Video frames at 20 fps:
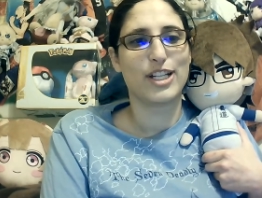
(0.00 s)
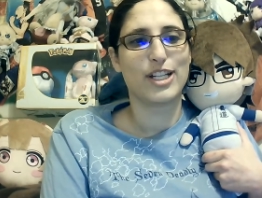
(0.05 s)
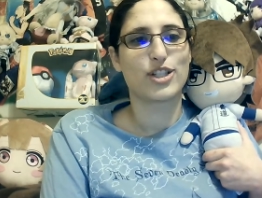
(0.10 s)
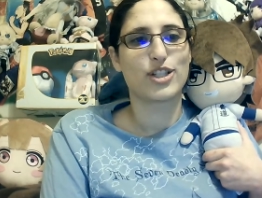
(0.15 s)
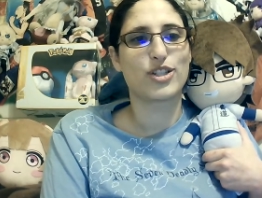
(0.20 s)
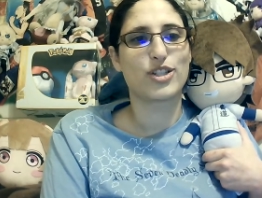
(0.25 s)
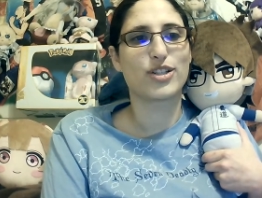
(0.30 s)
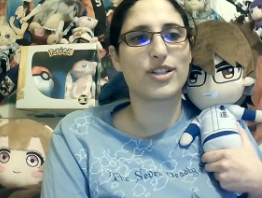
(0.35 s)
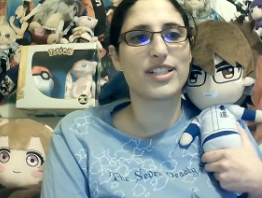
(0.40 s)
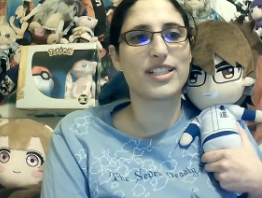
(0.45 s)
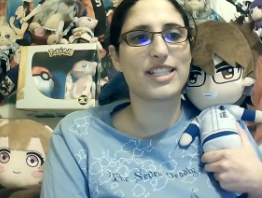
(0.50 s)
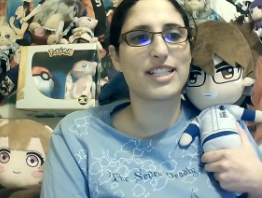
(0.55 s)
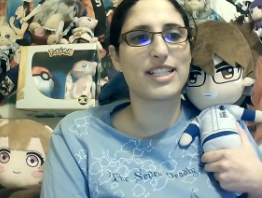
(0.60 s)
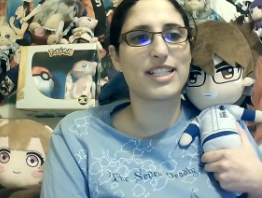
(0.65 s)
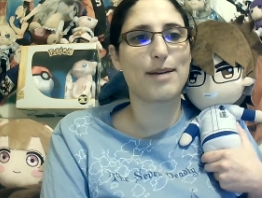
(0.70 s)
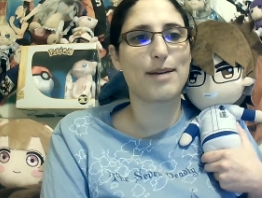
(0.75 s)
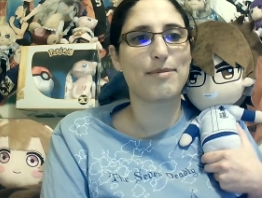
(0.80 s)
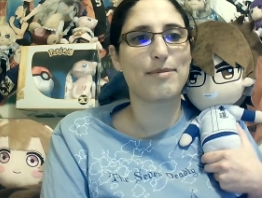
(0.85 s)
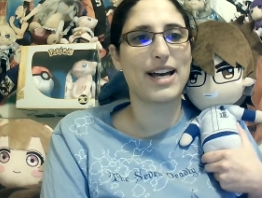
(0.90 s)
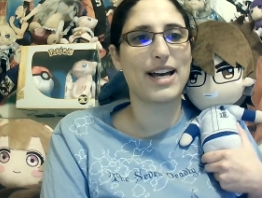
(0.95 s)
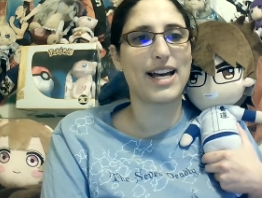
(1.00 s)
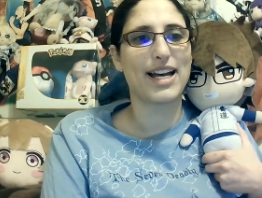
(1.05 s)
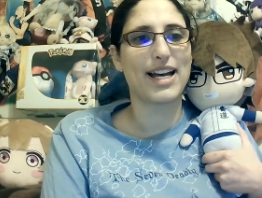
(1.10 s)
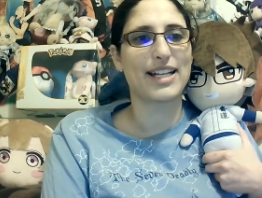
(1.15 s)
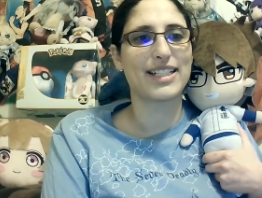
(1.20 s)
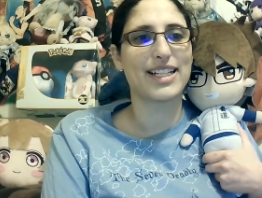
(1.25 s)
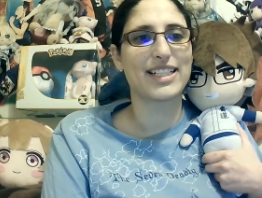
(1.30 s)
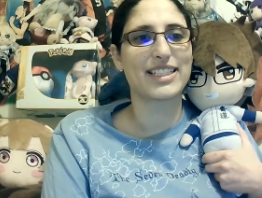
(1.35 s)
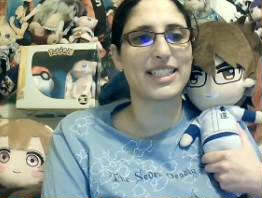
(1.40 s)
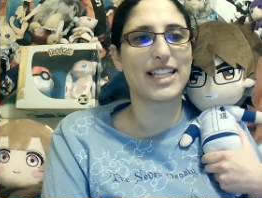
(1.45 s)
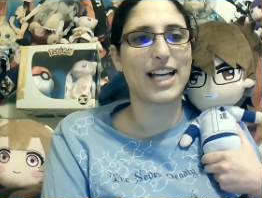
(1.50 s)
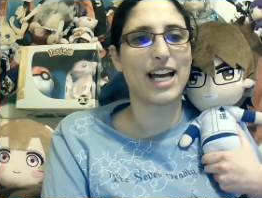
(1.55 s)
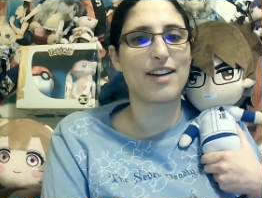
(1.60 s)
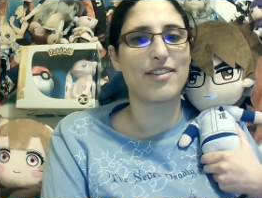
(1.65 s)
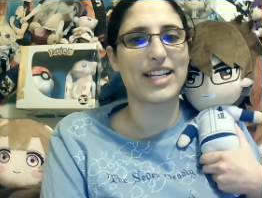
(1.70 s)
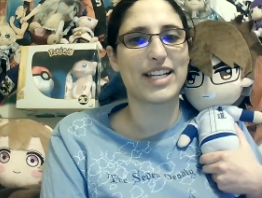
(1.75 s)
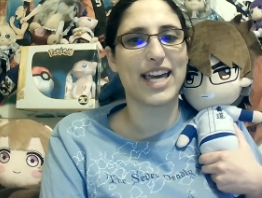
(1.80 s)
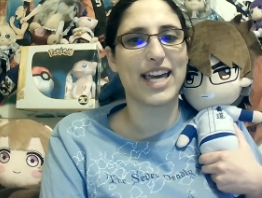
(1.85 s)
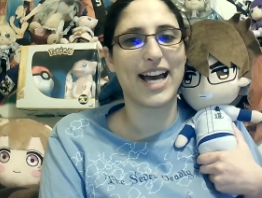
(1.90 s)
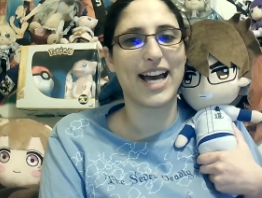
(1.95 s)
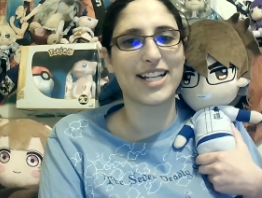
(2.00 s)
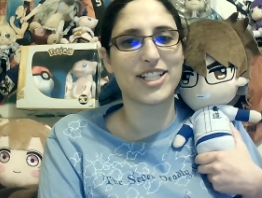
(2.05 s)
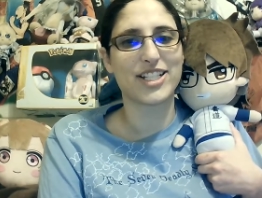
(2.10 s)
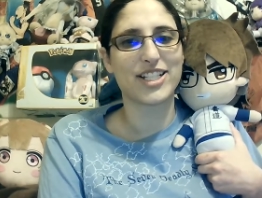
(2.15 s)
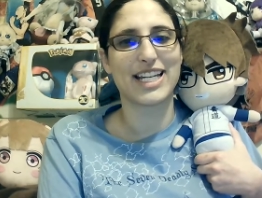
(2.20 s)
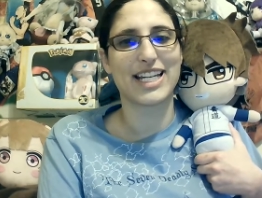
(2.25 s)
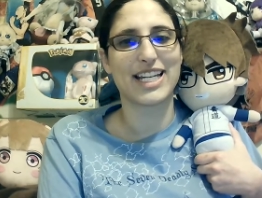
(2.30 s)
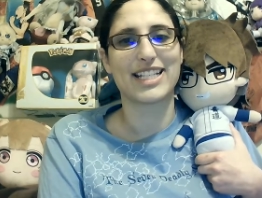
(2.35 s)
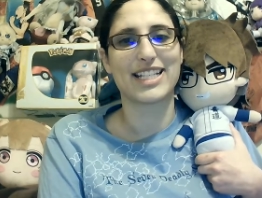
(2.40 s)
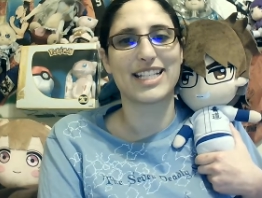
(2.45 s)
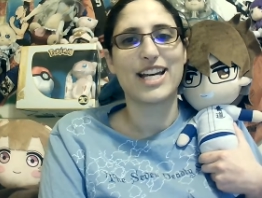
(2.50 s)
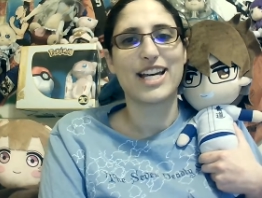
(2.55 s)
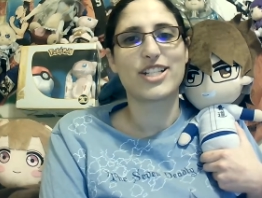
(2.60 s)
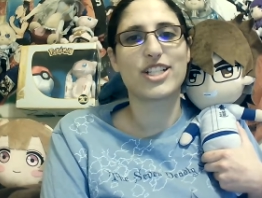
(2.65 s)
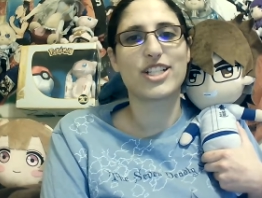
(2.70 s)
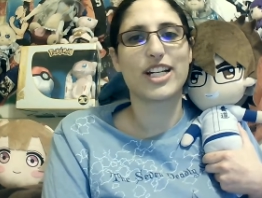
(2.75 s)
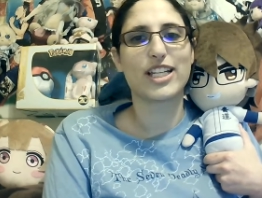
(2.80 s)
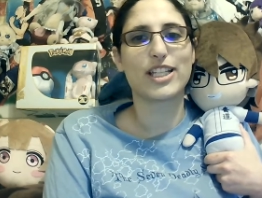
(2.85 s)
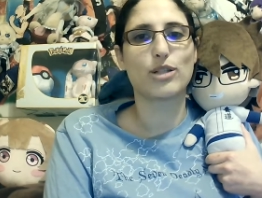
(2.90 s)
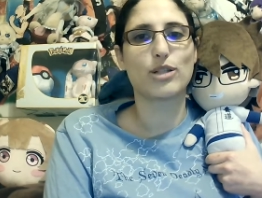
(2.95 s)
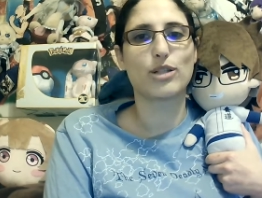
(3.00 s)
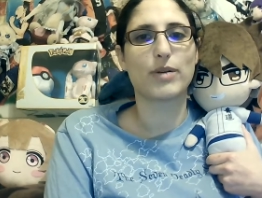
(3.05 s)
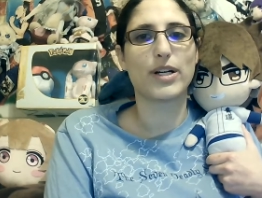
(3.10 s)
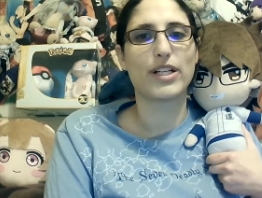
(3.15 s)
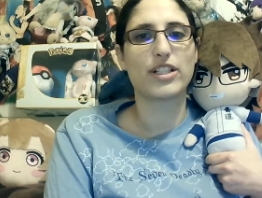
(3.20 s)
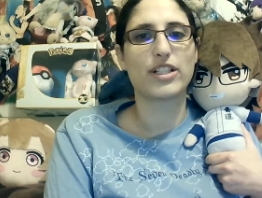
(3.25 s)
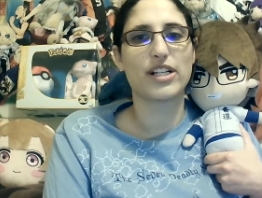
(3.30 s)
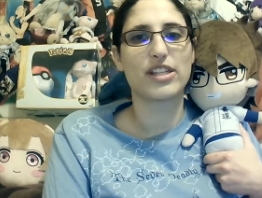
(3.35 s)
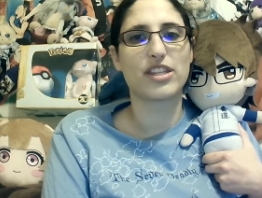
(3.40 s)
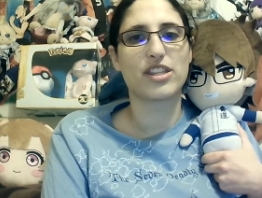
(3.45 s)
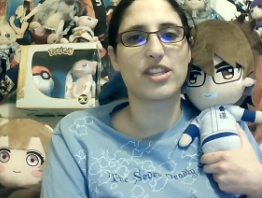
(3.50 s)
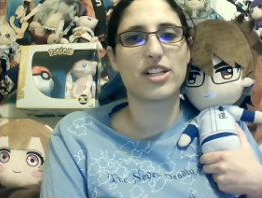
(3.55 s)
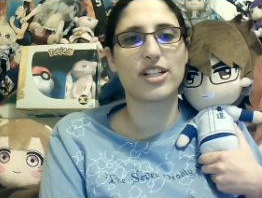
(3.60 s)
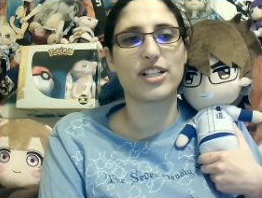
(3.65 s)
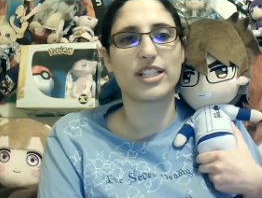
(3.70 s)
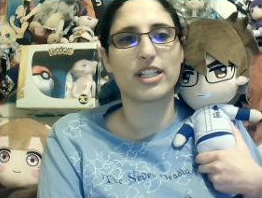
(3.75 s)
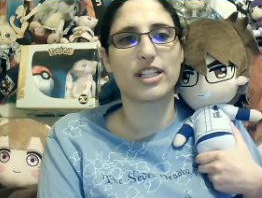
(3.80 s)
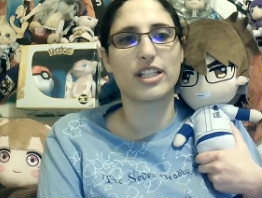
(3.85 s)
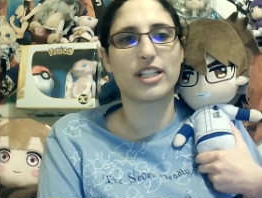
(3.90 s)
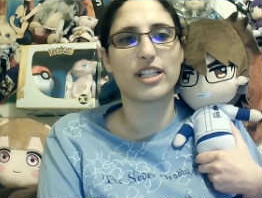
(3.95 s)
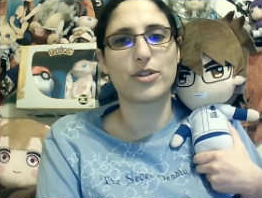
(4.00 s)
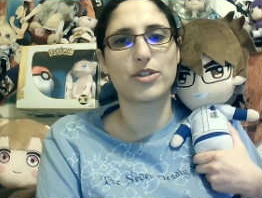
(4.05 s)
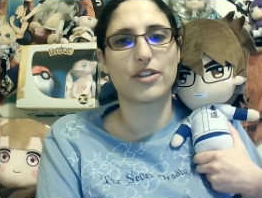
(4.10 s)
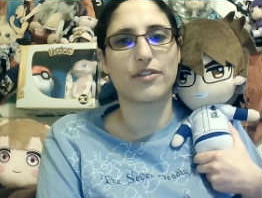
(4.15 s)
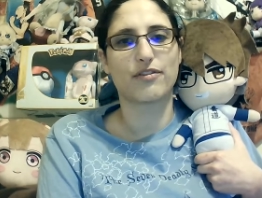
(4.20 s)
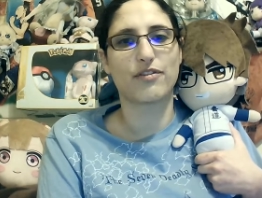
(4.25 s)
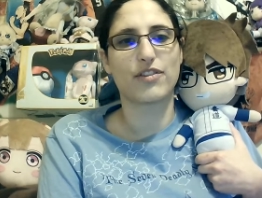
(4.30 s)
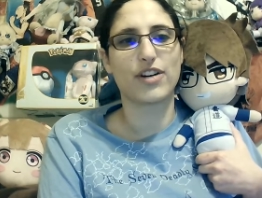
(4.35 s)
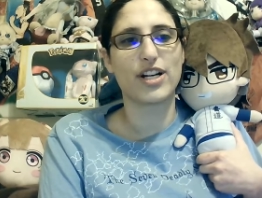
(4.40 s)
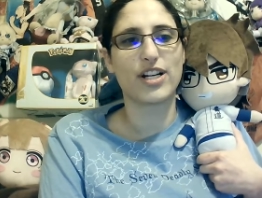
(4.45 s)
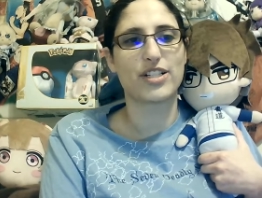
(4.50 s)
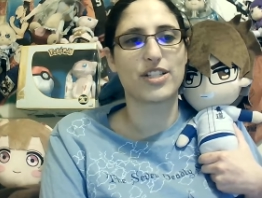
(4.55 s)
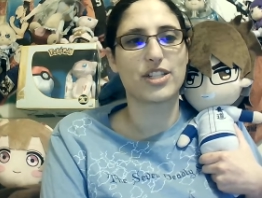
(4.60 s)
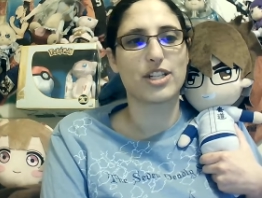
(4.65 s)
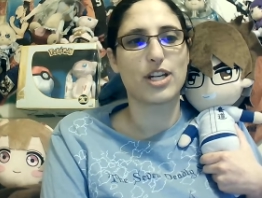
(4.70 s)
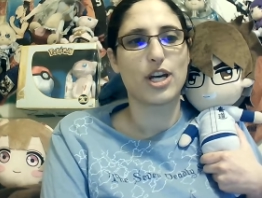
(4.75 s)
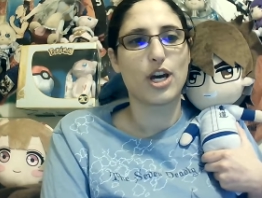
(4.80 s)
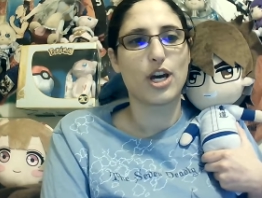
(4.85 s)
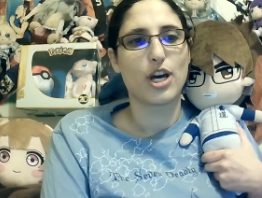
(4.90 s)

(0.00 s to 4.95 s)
Shortstop uh, Nakazawa catches it. Checking the runner on 30, throws to first.